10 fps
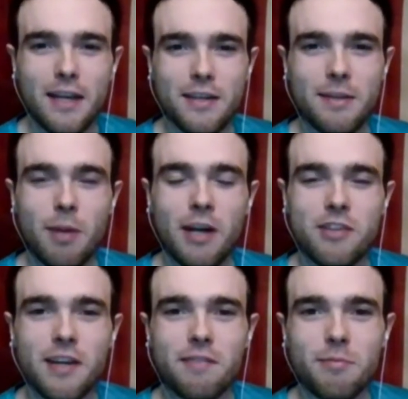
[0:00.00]
to pot
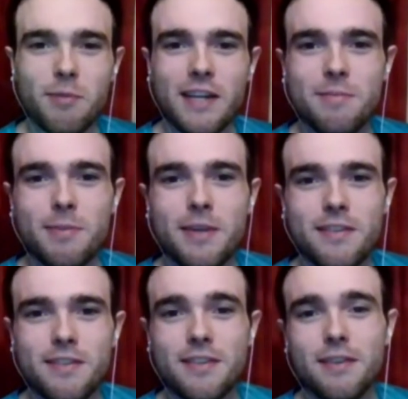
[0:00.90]
shot from range
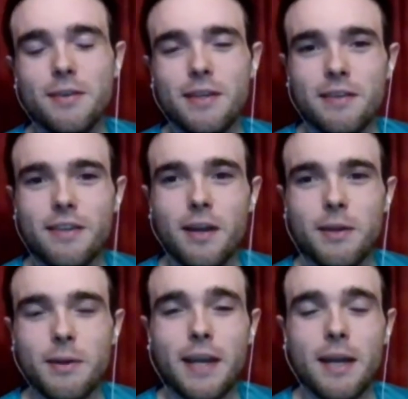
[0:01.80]
because only not
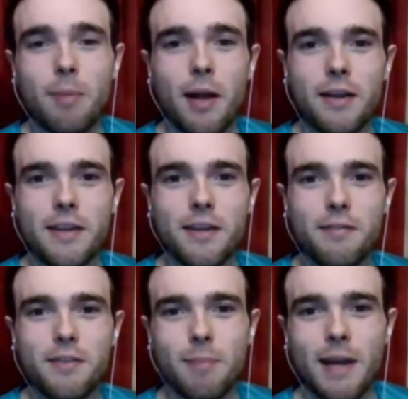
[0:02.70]
only you get a bollock
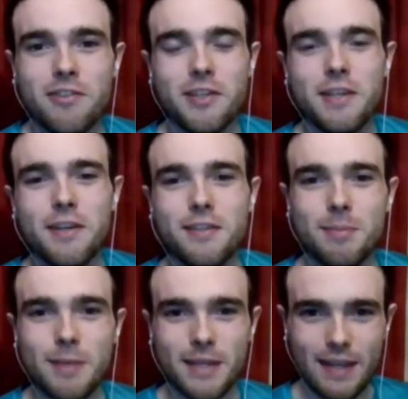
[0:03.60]
enough, your manager you'd
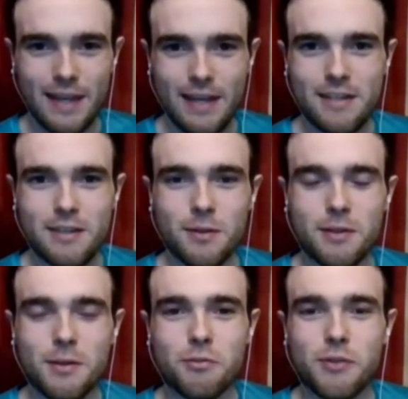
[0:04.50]
also be
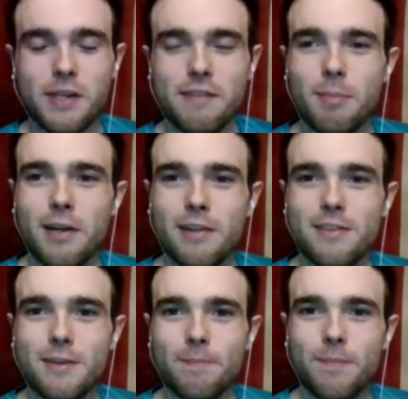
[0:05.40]
told to go and retrieve the ball.
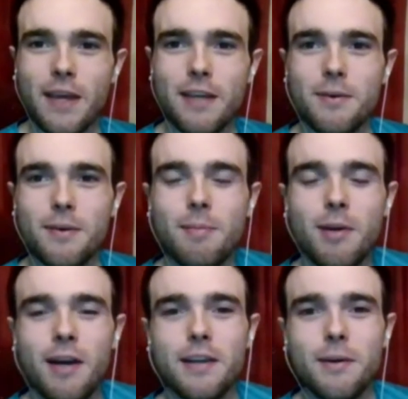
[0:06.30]
So I know I'm,
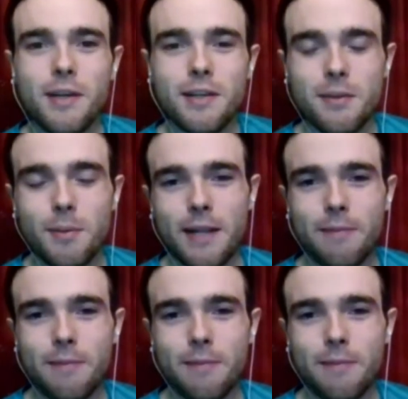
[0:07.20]
i know it all too well.